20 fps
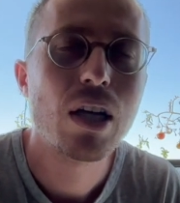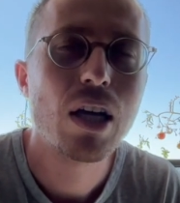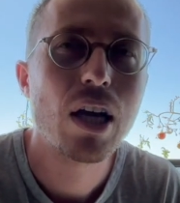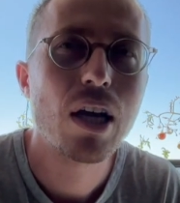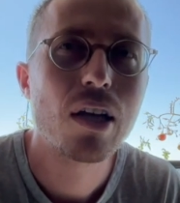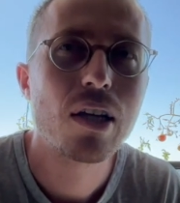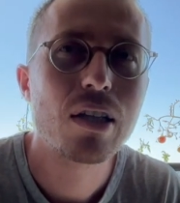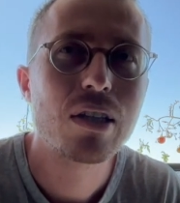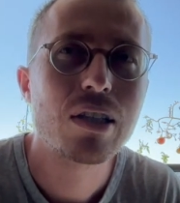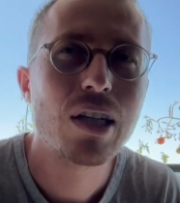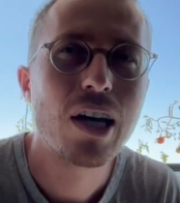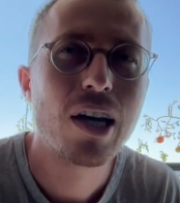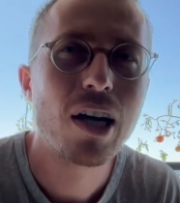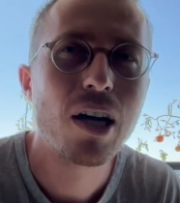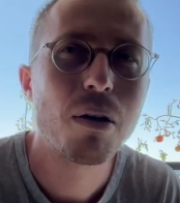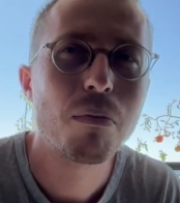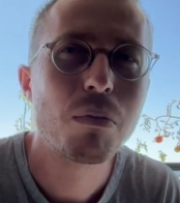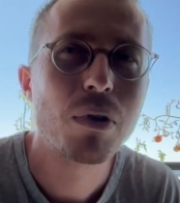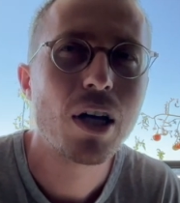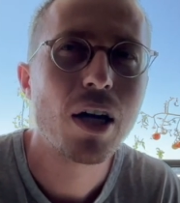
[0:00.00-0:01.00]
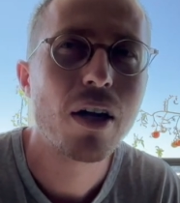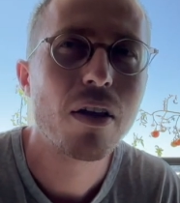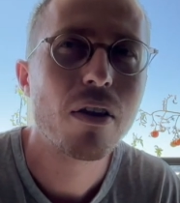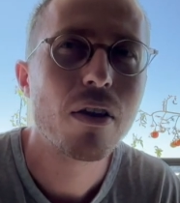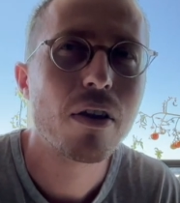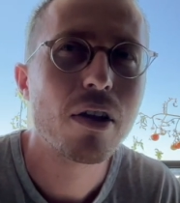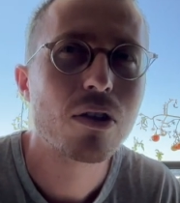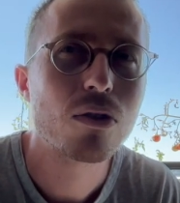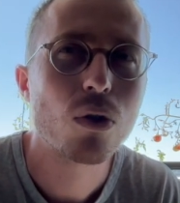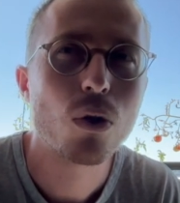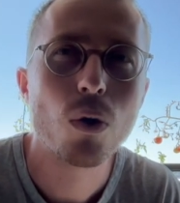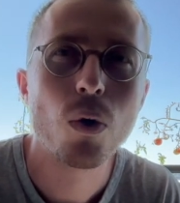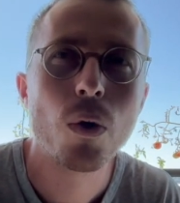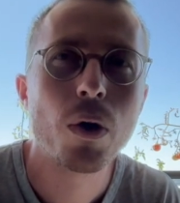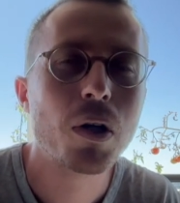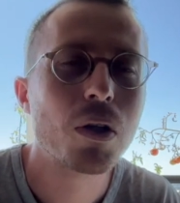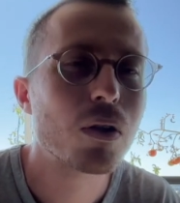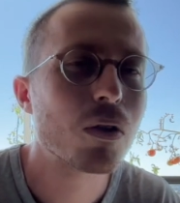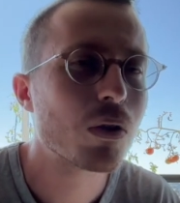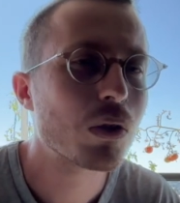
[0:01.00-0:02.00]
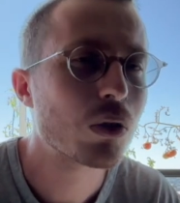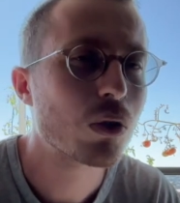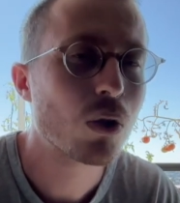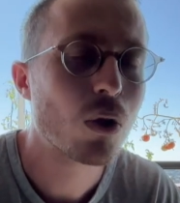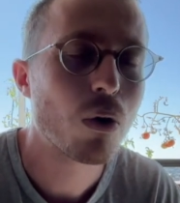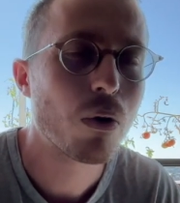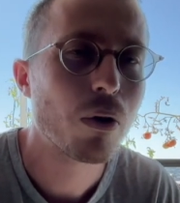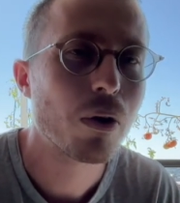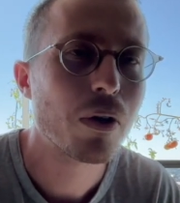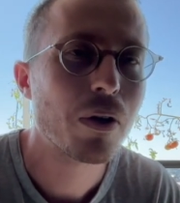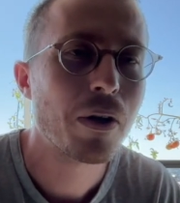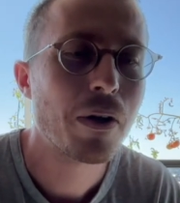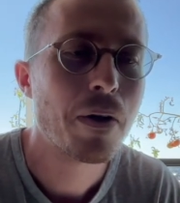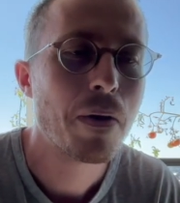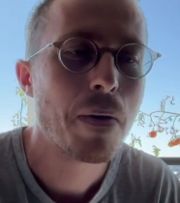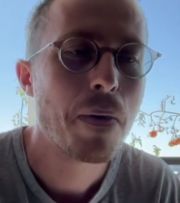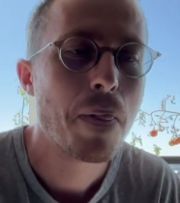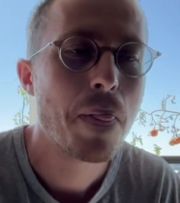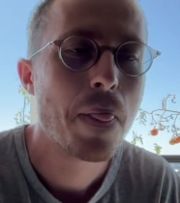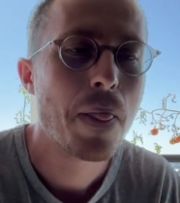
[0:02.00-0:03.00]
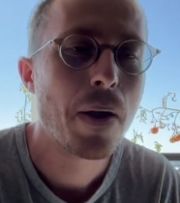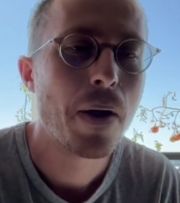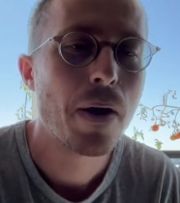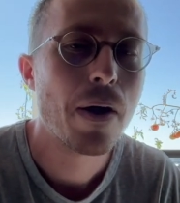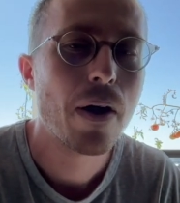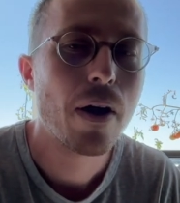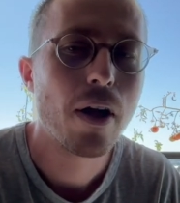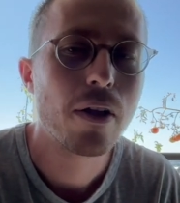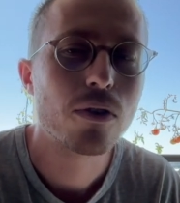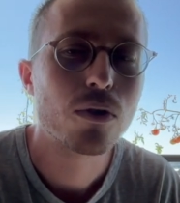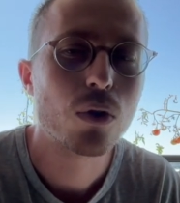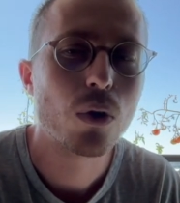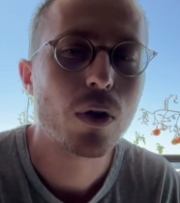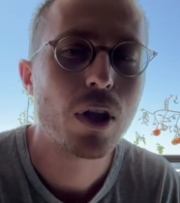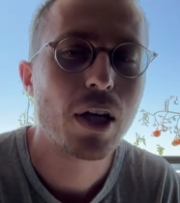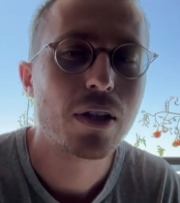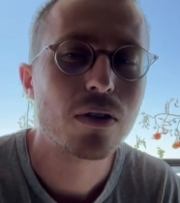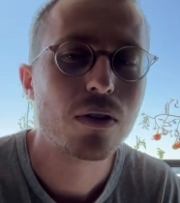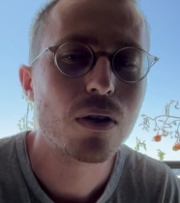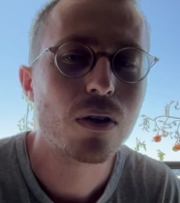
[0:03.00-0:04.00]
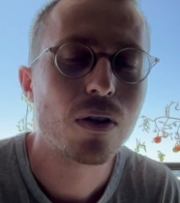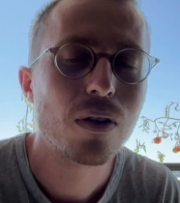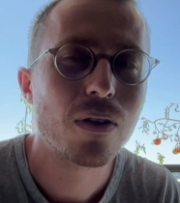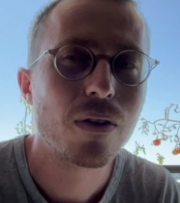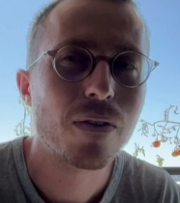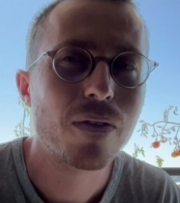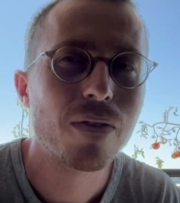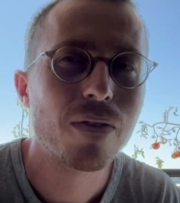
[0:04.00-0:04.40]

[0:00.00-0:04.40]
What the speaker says: anytime that things are going a little slower. And so that's a